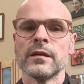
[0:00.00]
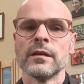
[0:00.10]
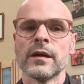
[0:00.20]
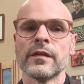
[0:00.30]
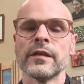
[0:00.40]

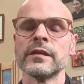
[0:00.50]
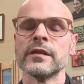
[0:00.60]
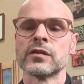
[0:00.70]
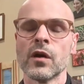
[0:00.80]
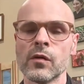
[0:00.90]
I think
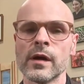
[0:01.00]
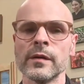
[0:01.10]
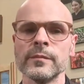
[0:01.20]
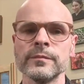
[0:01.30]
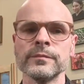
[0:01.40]
this
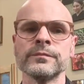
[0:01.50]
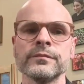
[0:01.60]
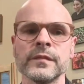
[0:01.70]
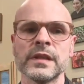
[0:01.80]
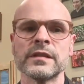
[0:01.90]
koan
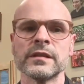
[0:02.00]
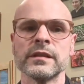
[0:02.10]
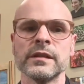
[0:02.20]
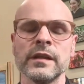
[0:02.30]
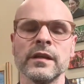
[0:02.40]
is
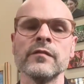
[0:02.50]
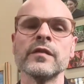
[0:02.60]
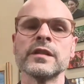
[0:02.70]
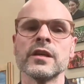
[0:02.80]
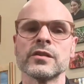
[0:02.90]
an
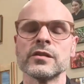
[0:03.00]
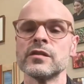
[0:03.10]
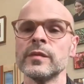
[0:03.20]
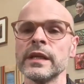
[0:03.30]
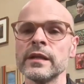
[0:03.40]
invitation
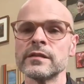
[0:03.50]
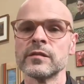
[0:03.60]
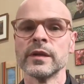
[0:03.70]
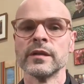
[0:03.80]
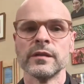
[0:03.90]
to be
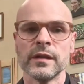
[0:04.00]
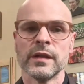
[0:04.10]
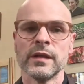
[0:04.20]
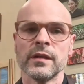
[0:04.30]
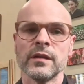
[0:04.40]
intimate
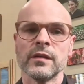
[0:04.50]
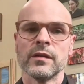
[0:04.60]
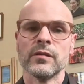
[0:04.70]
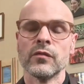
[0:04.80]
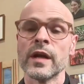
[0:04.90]

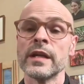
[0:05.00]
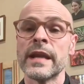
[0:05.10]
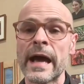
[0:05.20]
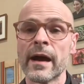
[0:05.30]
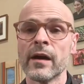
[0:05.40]
right
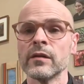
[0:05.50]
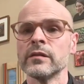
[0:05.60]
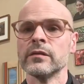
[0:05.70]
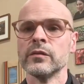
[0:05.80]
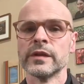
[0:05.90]

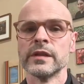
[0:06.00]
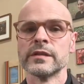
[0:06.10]
now with the